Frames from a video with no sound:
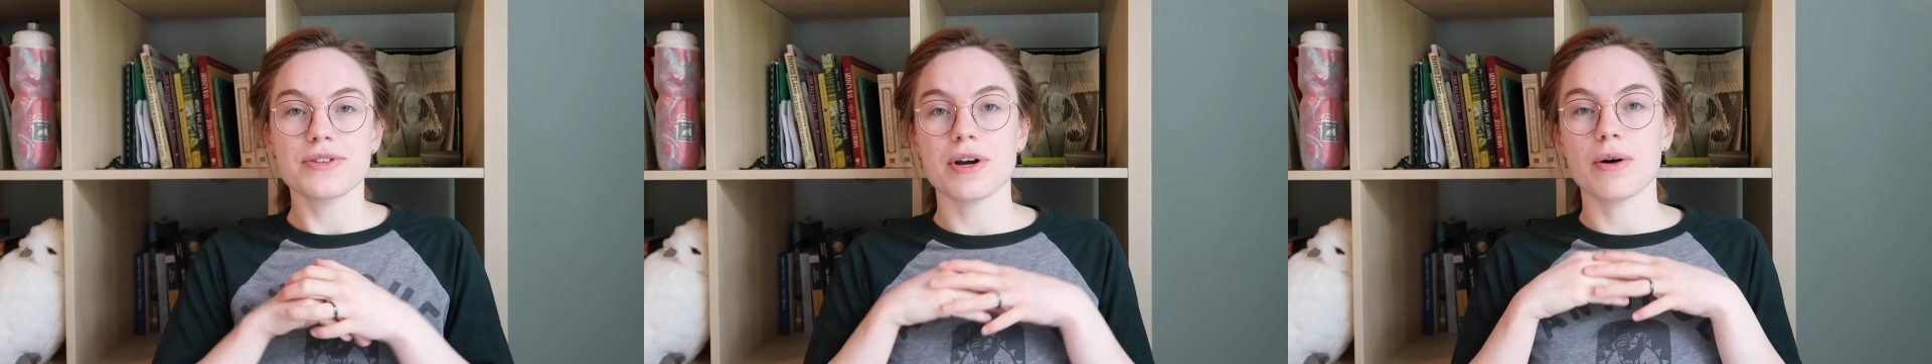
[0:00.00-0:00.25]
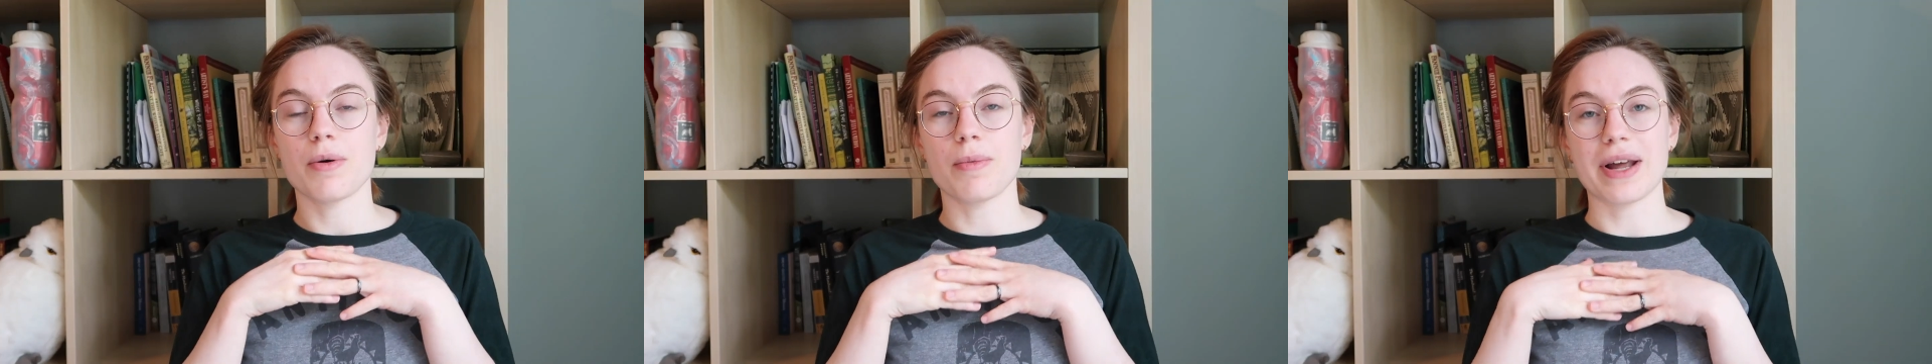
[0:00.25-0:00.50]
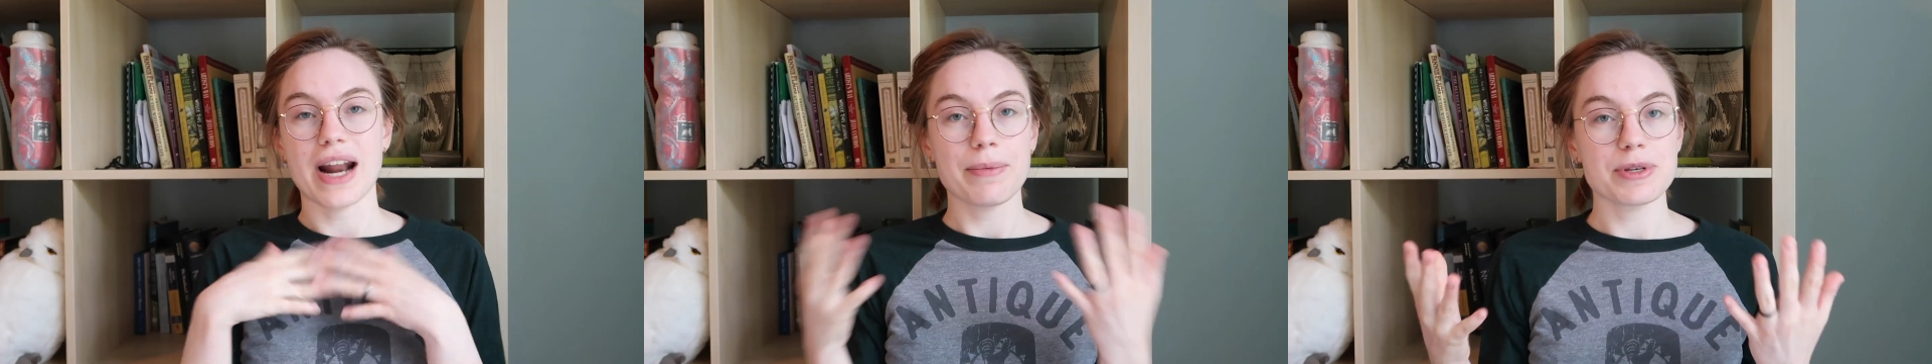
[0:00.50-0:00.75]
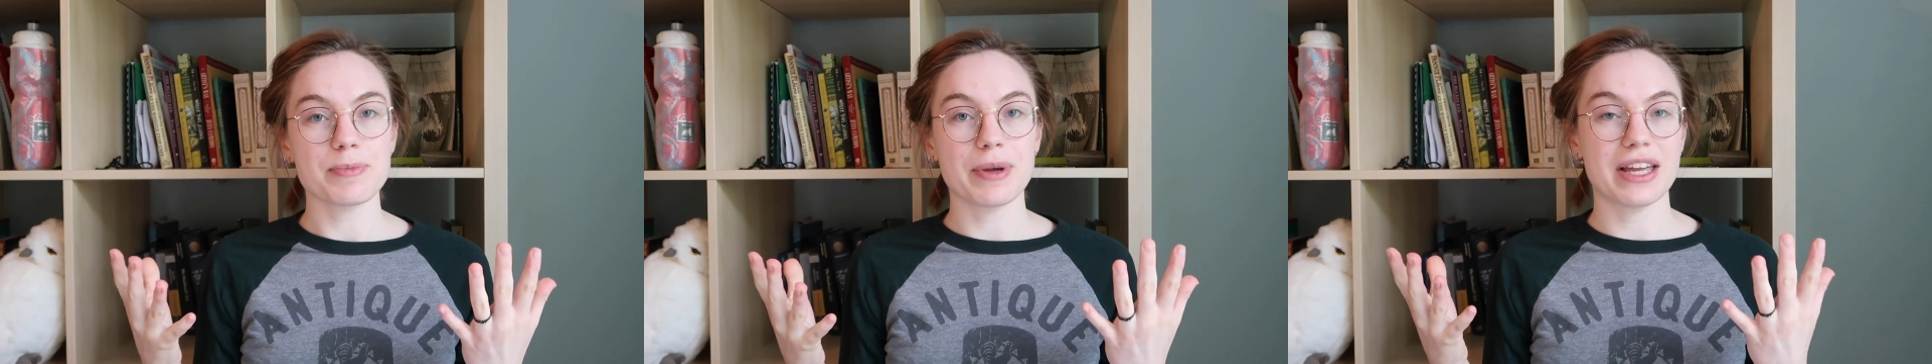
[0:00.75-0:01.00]
So when I
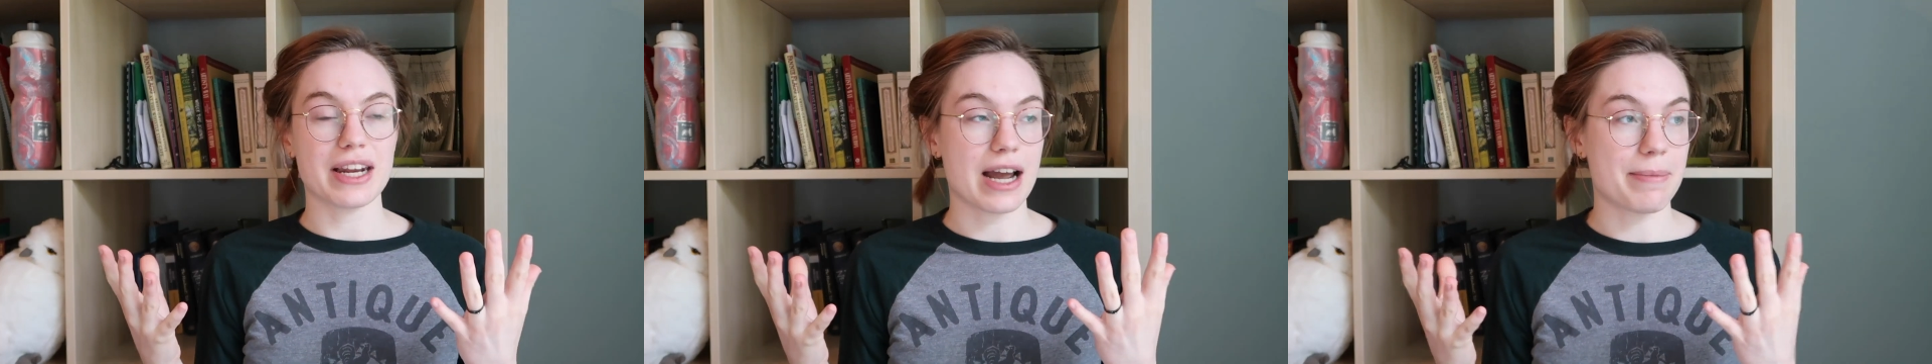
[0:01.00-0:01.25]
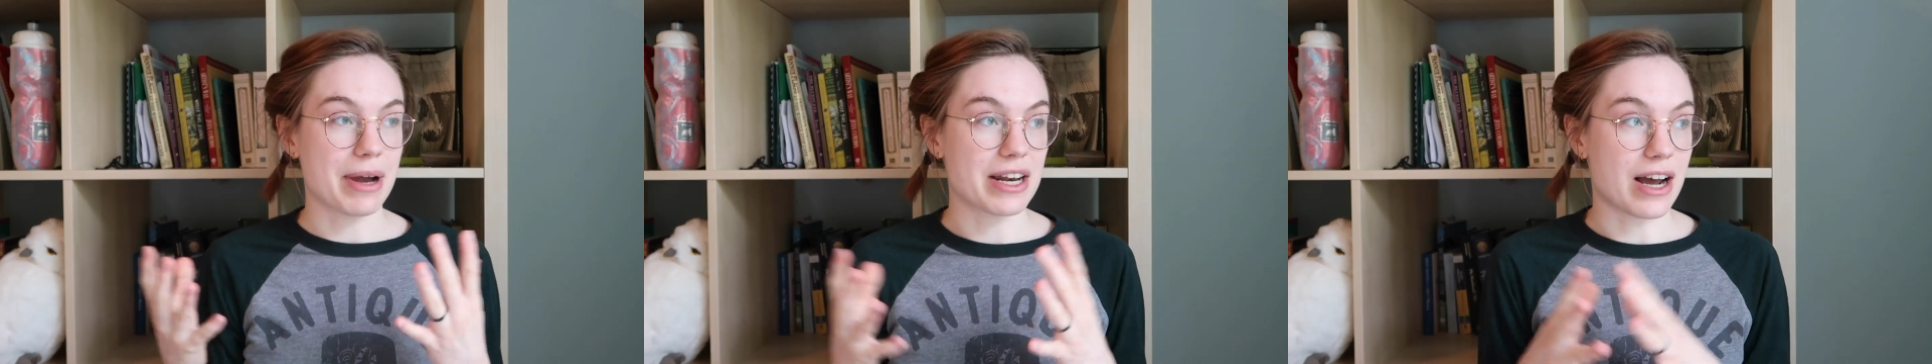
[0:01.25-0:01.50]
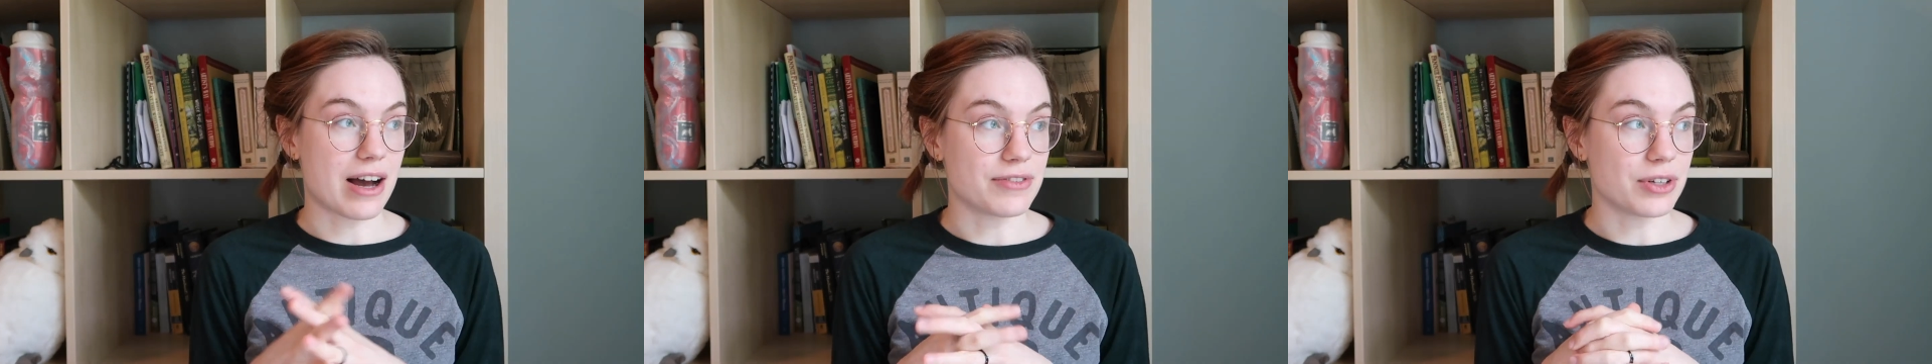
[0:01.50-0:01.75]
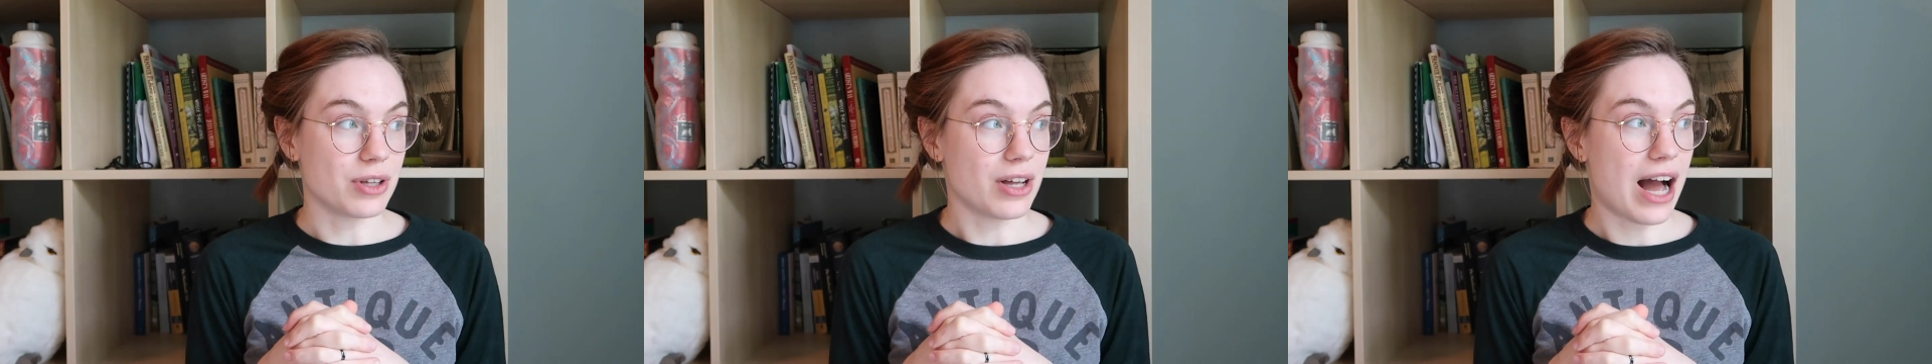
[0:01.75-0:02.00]
was planning out my
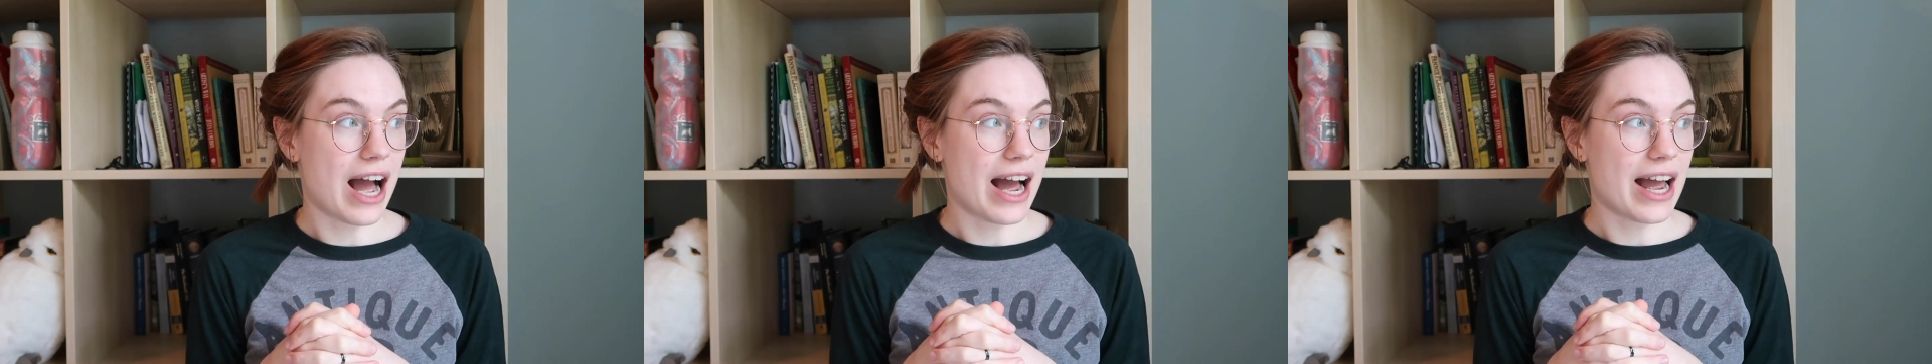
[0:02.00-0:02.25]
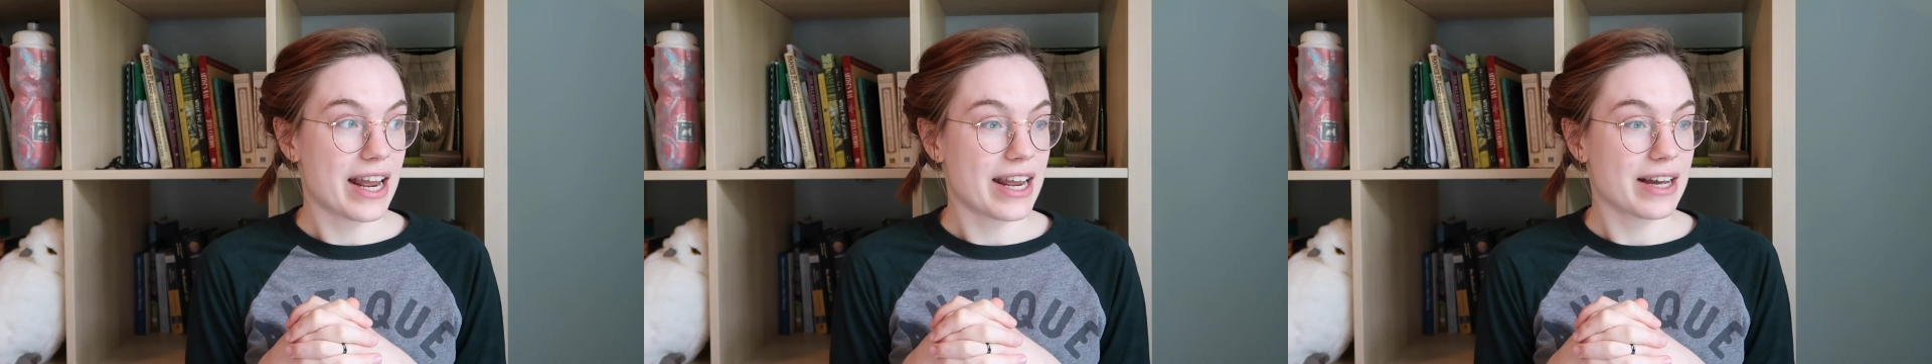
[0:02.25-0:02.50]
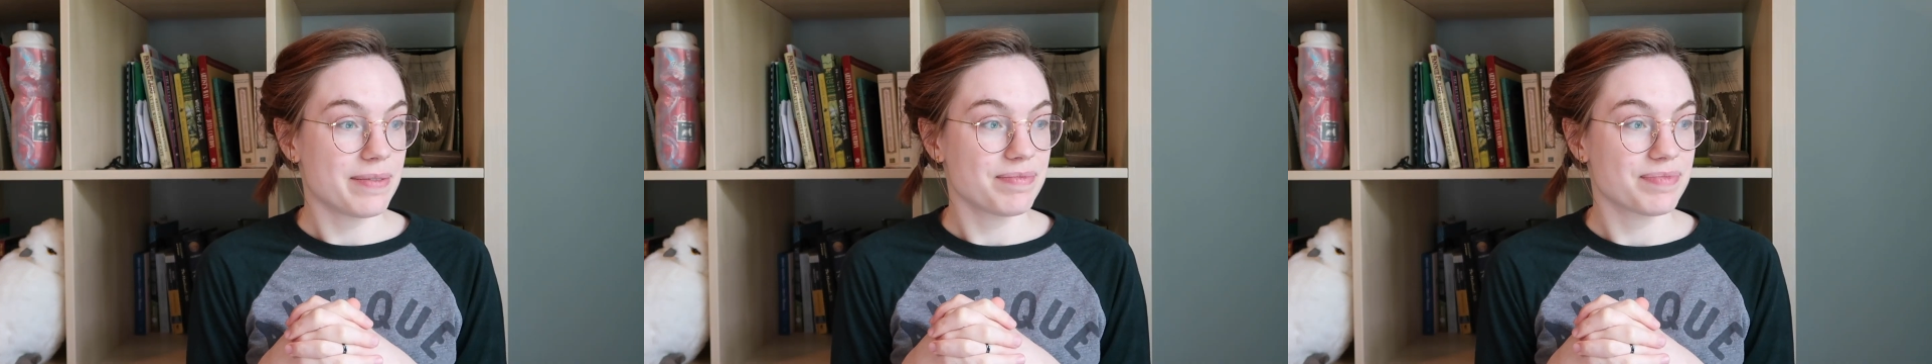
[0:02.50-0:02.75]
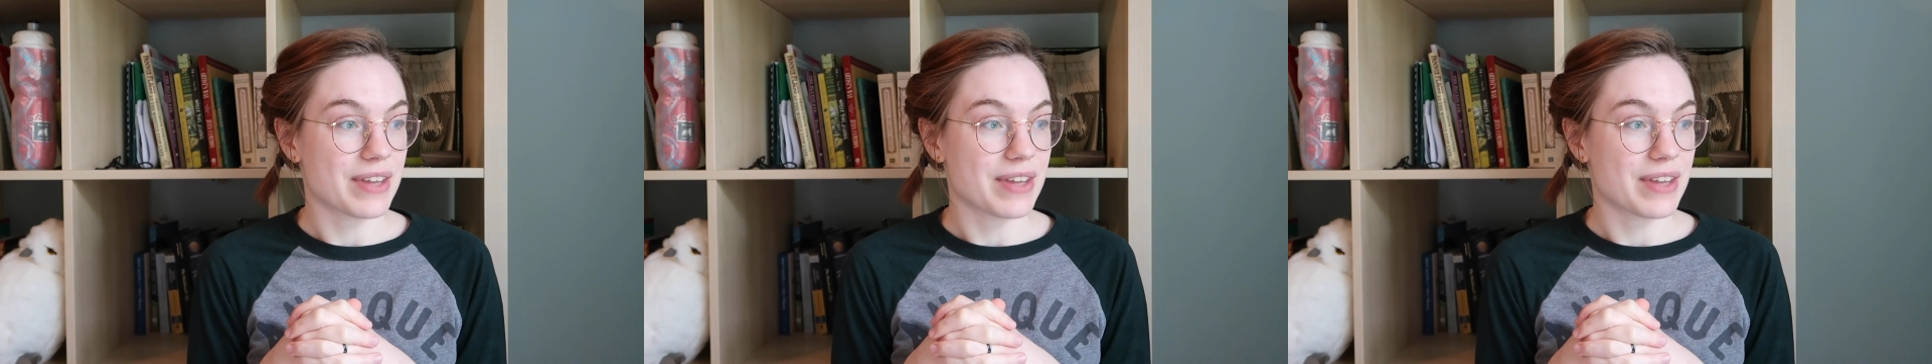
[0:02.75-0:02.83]
novel, I